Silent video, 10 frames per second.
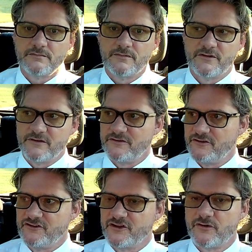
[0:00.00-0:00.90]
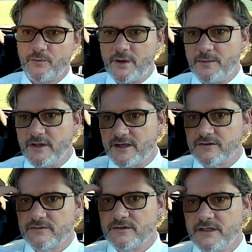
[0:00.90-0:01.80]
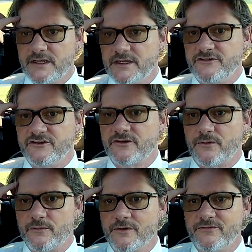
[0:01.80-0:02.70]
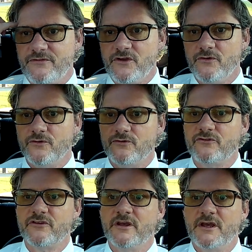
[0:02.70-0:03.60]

the general public in general refuse